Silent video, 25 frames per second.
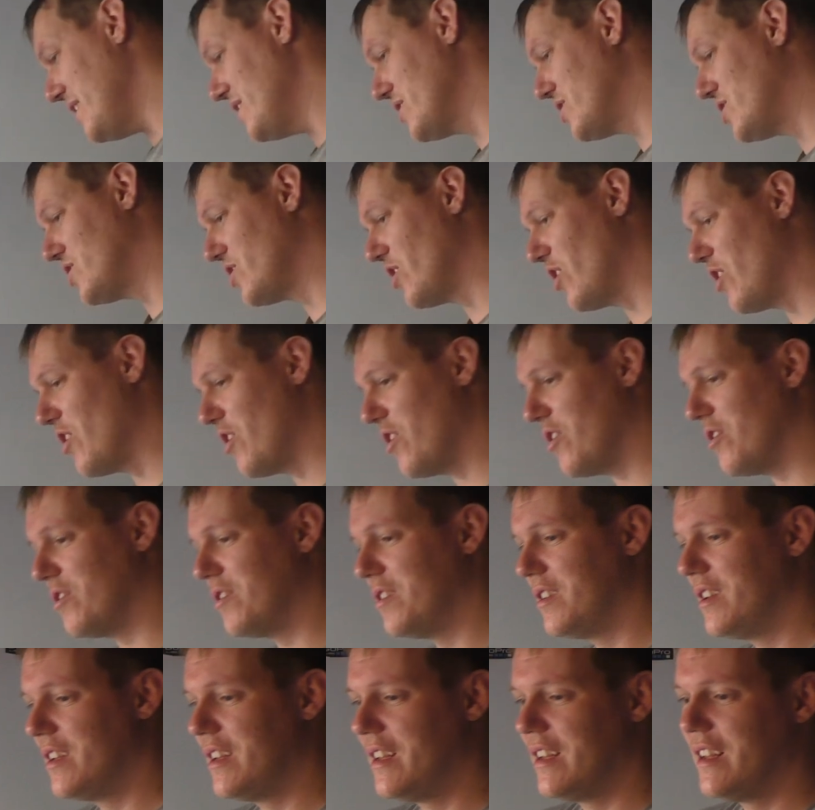So,
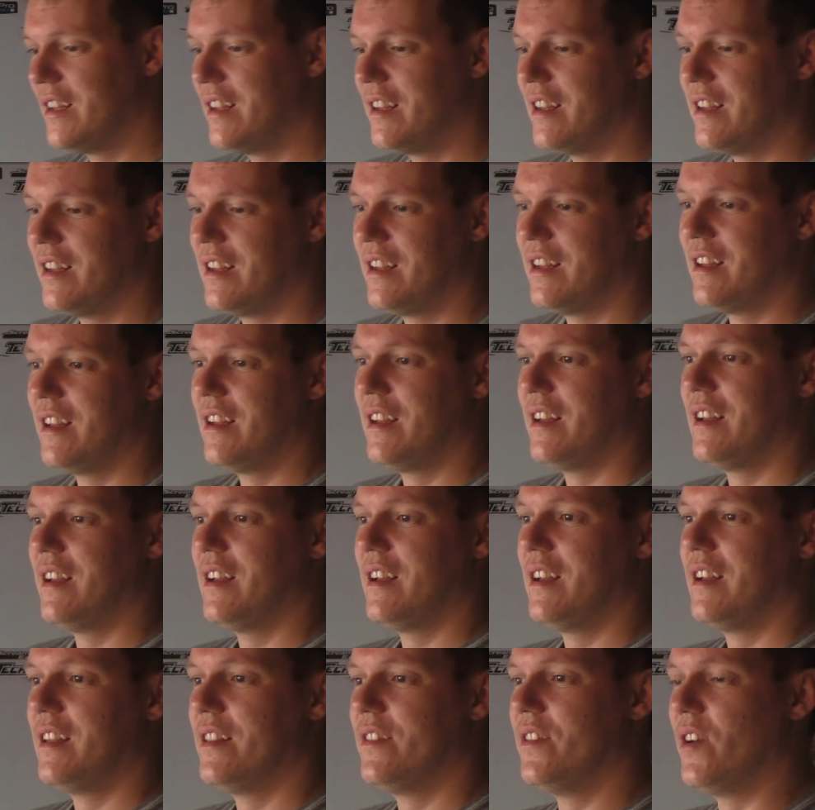
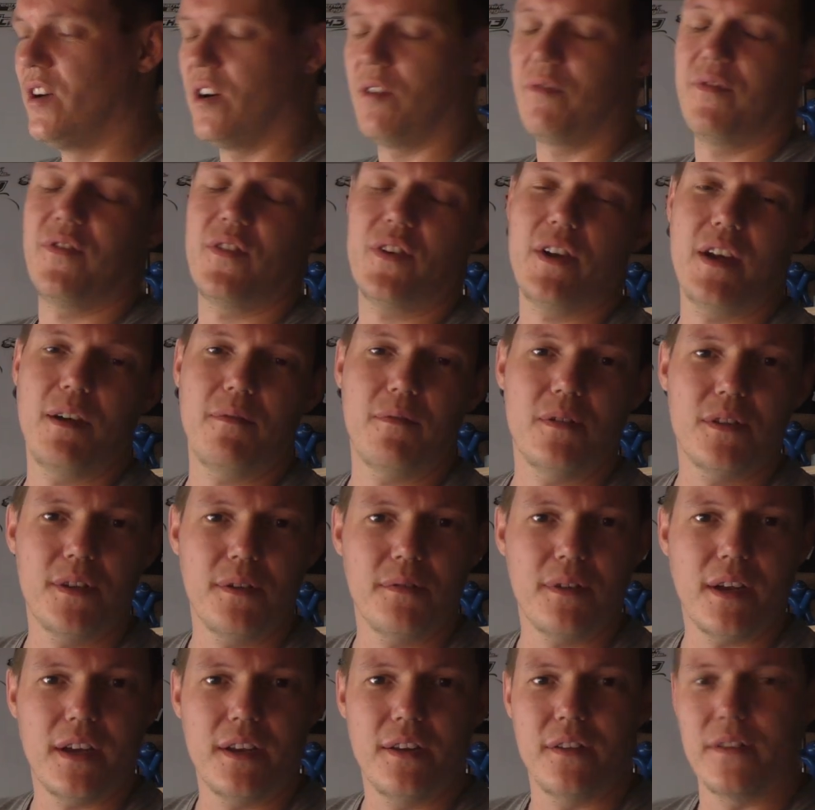no, fuck it, we'll
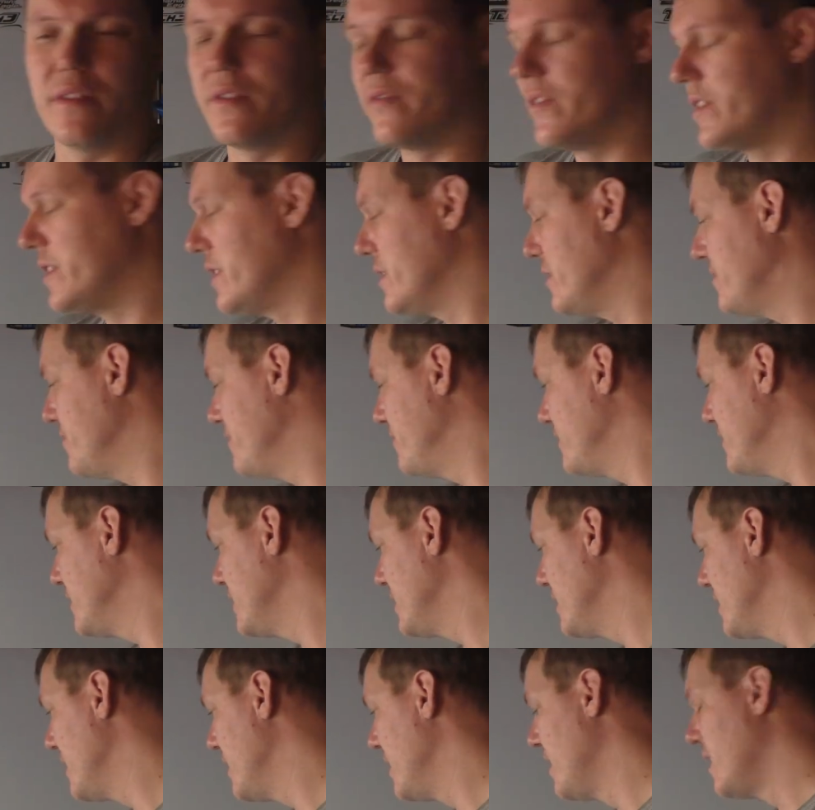do that in another video.
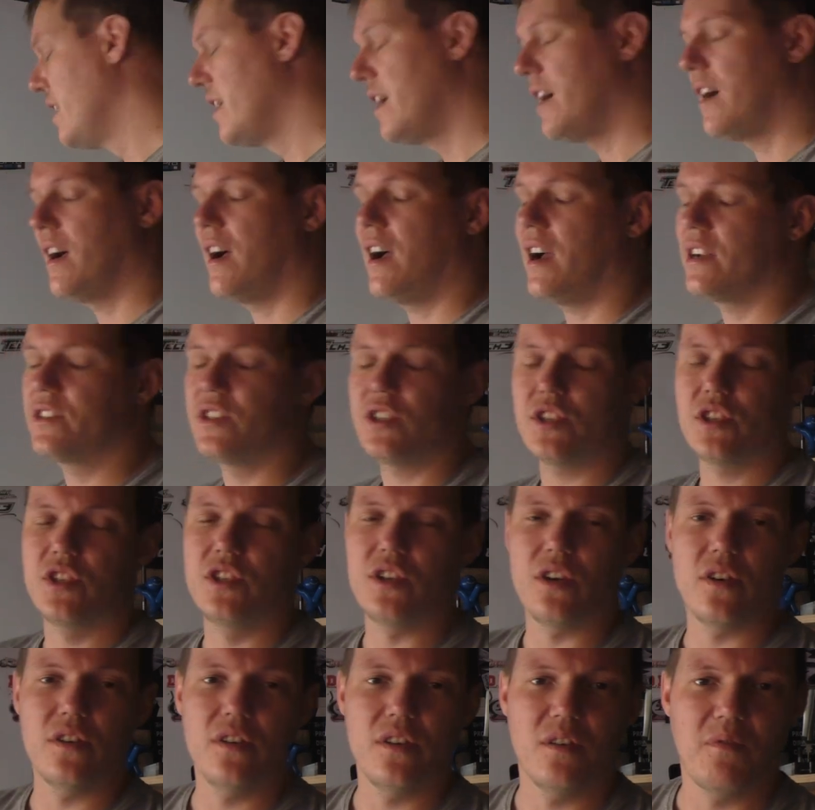I just
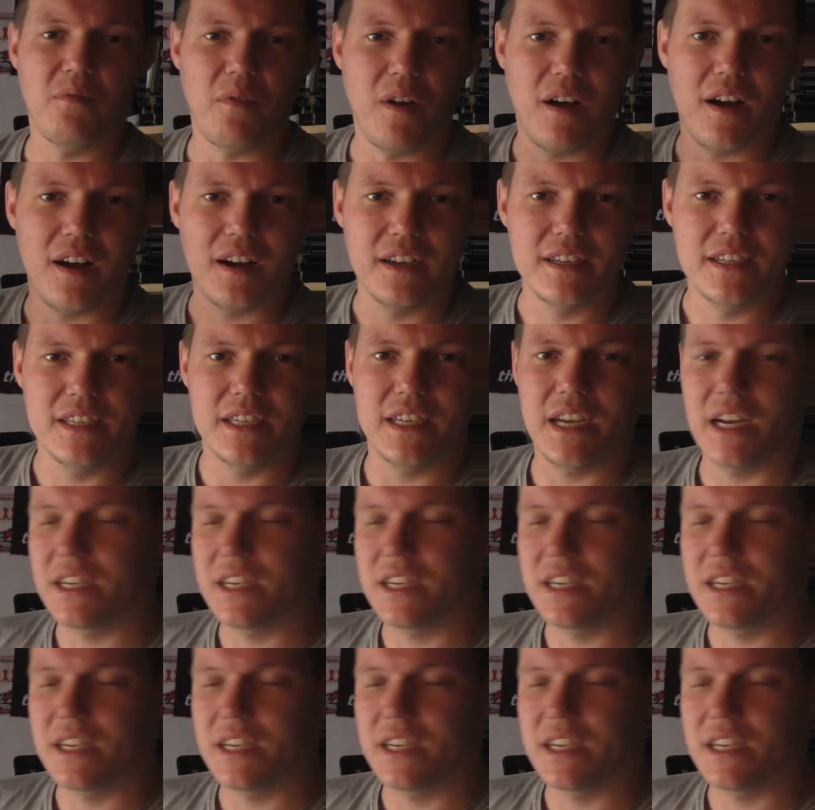don't know why.